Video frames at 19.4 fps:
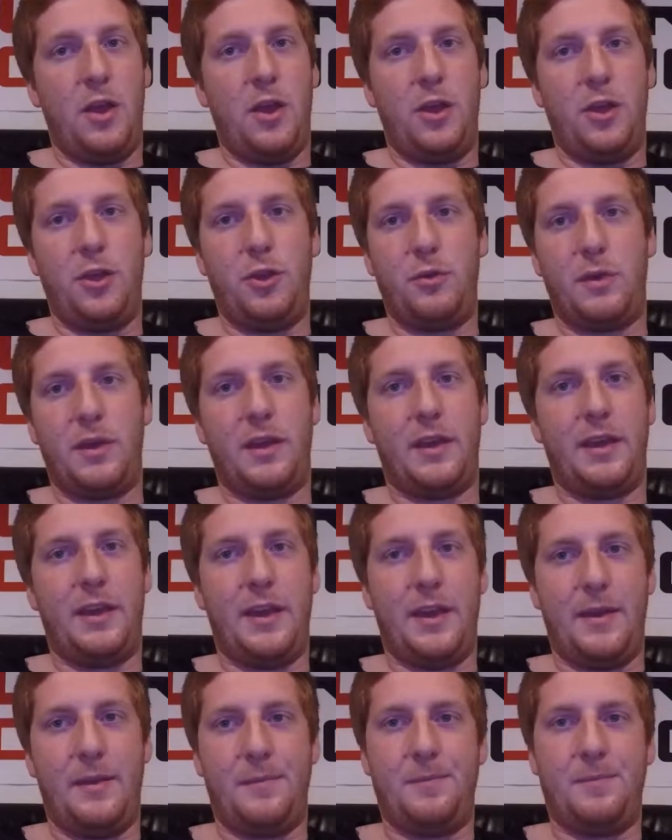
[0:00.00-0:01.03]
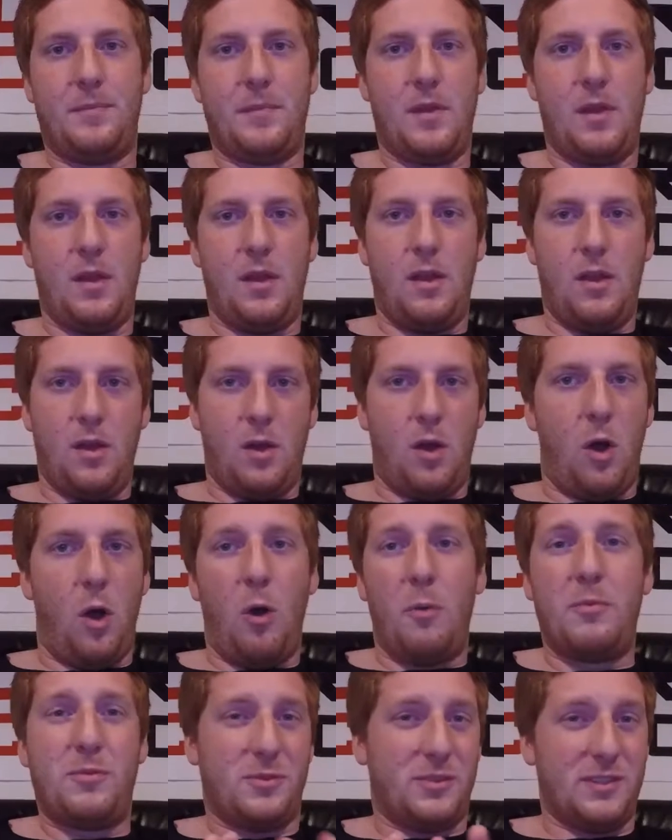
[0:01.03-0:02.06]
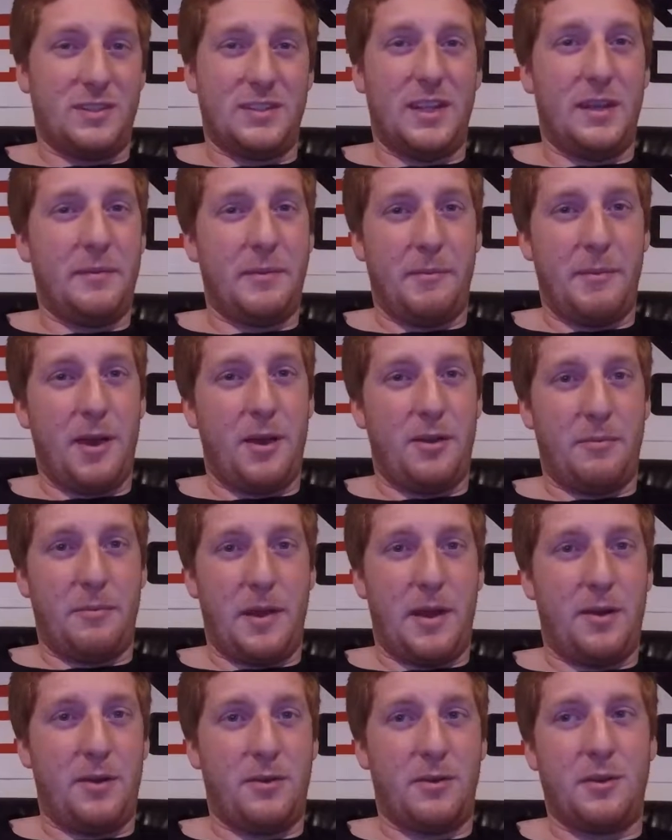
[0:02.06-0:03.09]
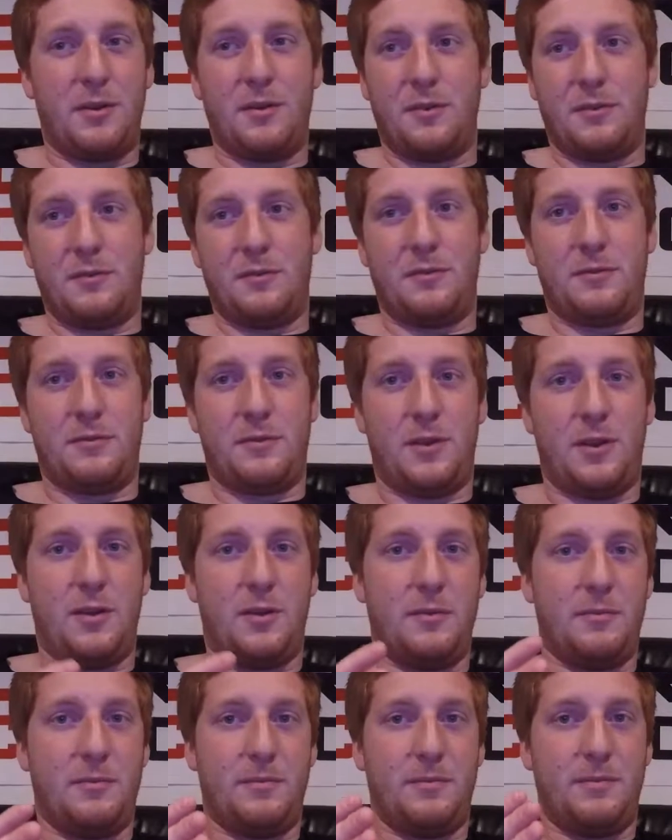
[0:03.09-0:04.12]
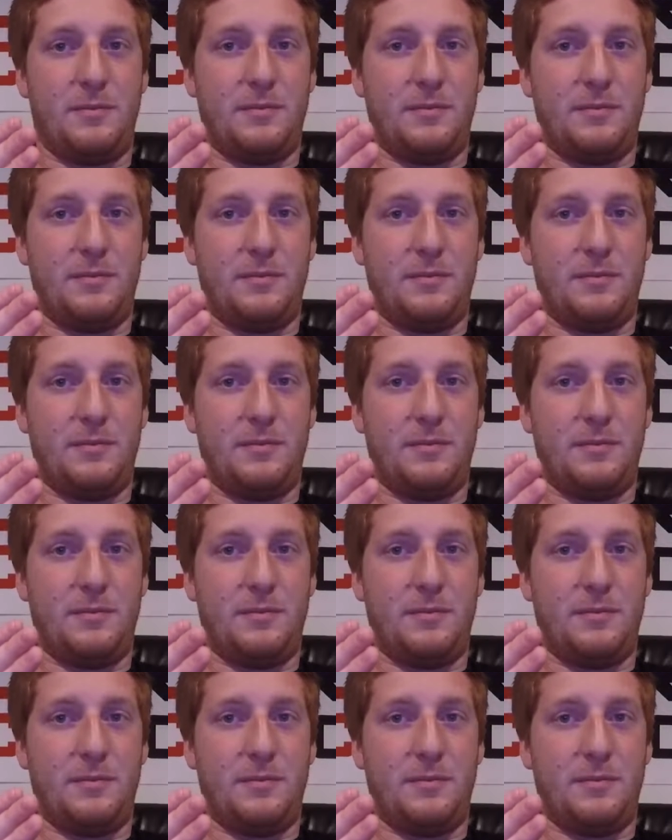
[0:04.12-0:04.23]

you can get almost the same amount of power from